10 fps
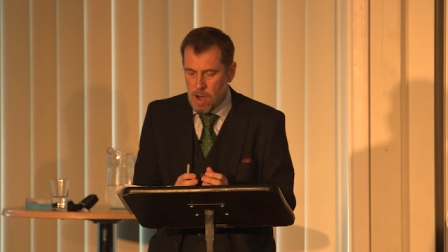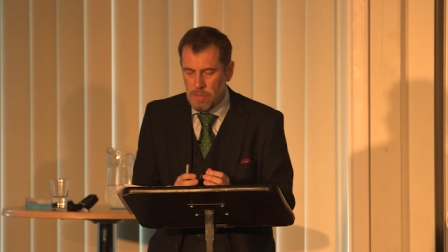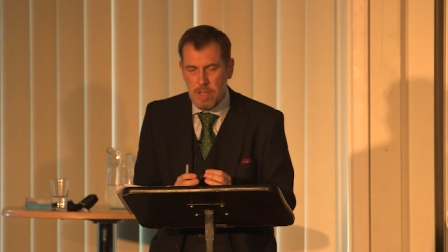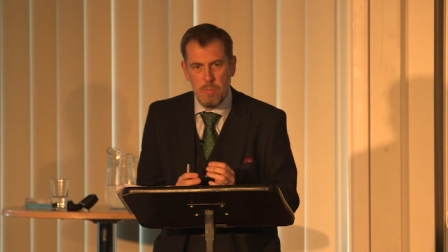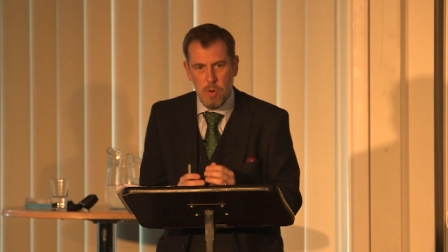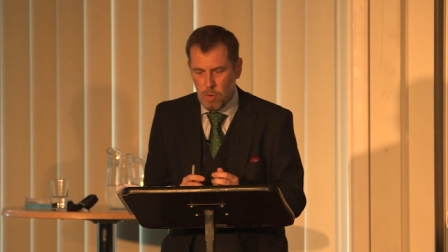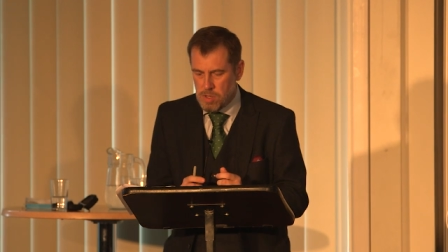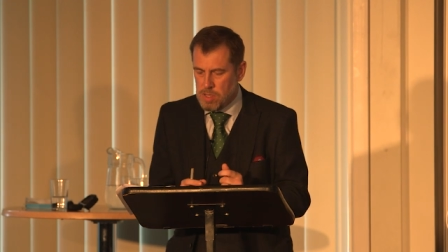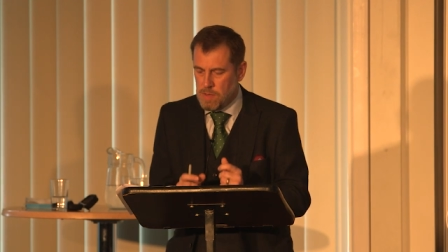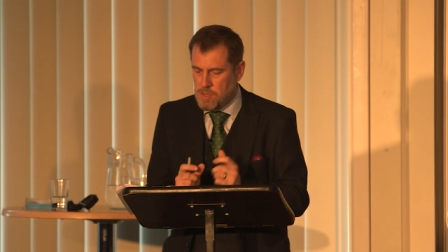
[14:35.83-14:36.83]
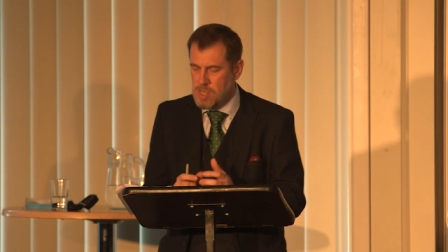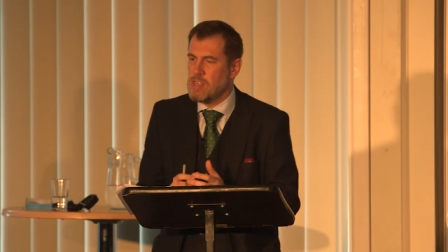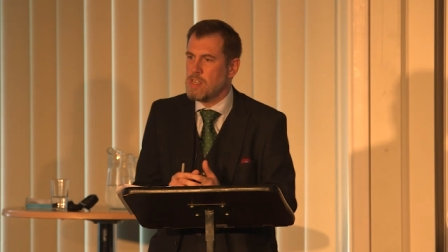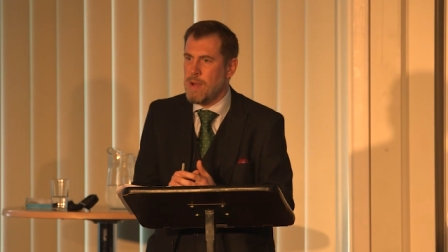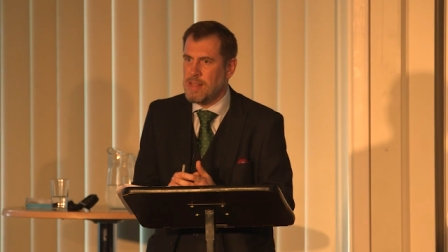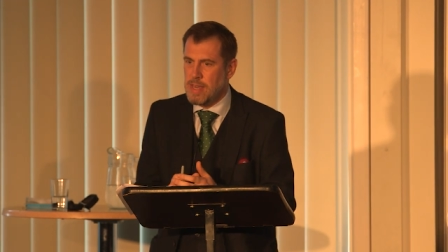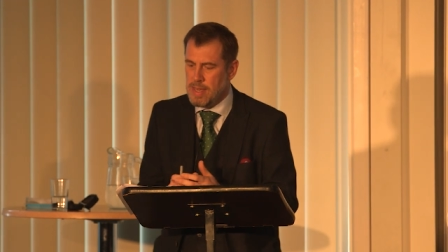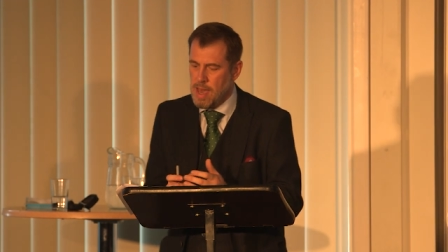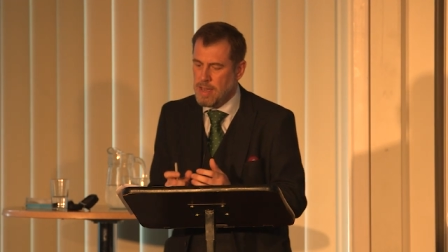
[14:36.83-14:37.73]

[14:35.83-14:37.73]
on the importance of systematic